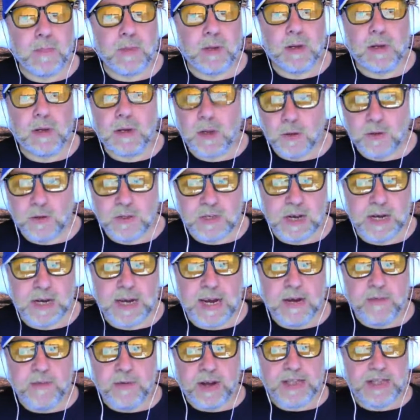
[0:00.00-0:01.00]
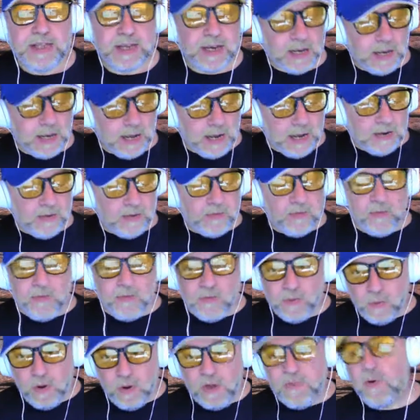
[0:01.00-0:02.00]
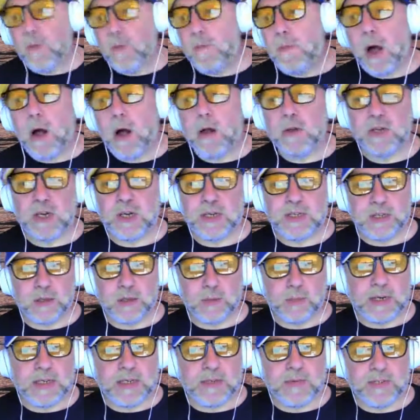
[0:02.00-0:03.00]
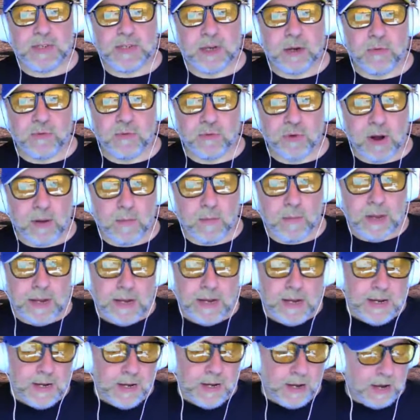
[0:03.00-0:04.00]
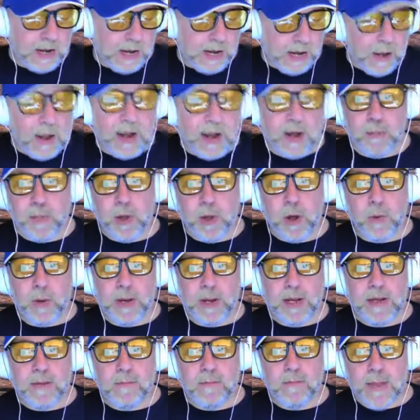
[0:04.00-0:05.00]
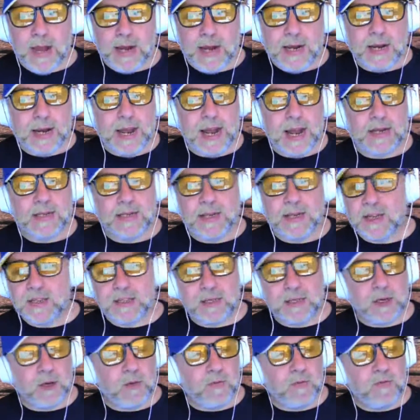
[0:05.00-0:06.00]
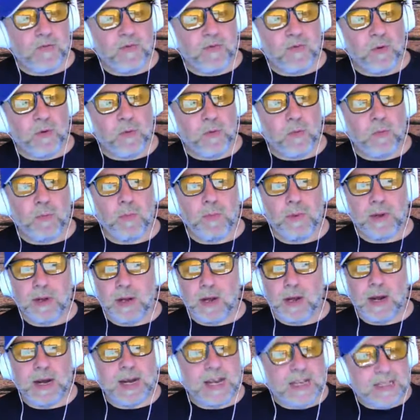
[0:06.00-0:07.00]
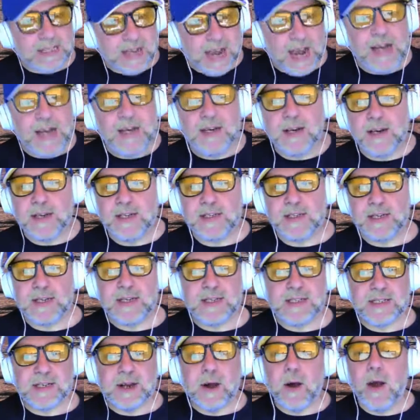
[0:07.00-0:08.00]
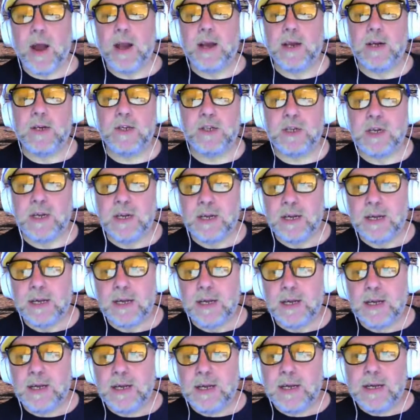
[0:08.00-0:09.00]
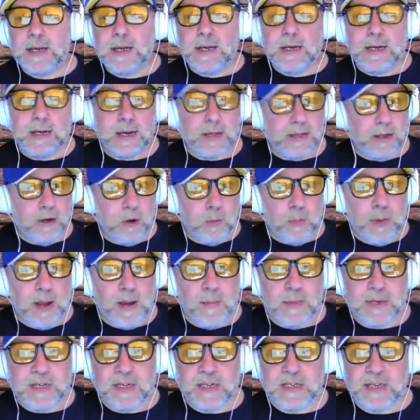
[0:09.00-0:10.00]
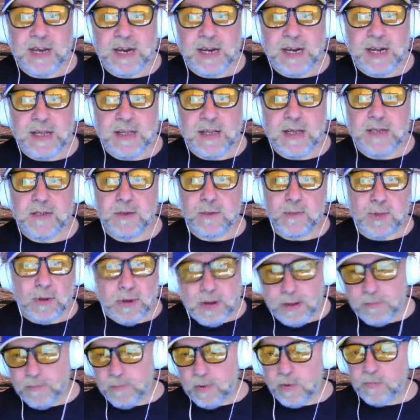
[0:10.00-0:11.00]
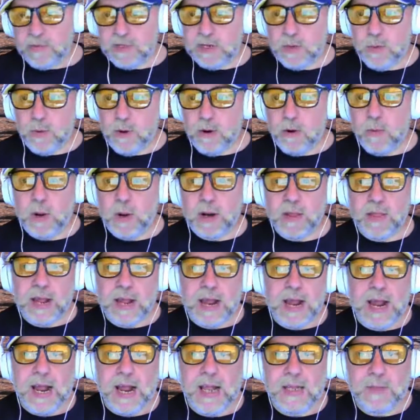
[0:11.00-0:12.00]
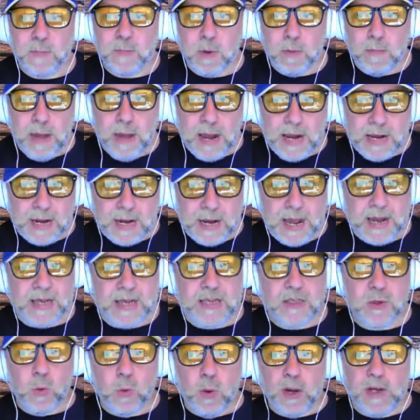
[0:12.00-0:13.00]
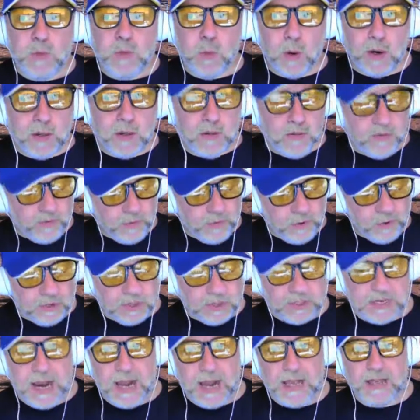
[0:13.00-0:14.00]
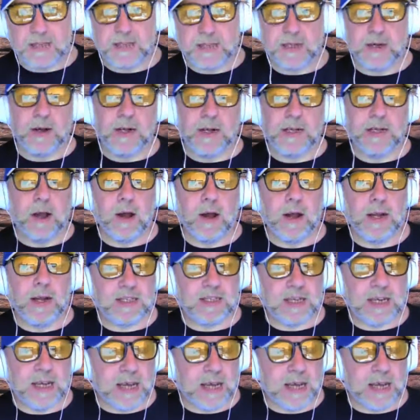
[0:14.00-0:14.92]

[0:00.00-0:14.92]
constantly innovating and forever marching to the beat of its own drum. And like Bowie, Mecalac doesn't conform, and it's endlessly stylish. Now, they're not paying me to say any of this, although I am obviously wearing one of their hats, but Mecalac is always one of the first stands that I seek